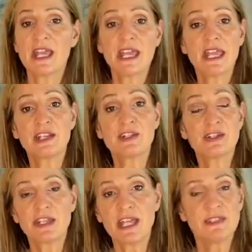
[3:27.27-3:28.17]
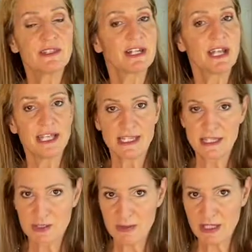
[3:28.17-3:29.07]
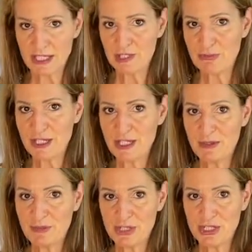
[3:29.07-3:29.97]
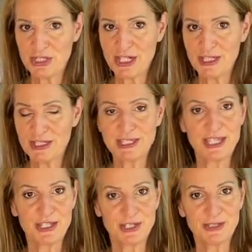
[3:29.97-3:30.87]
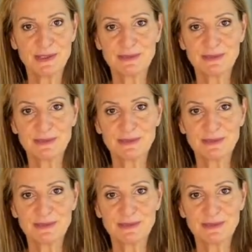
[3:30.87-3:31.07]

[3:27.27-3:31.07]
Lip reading: and and the like as well. I'd really appreciate it. Thank you.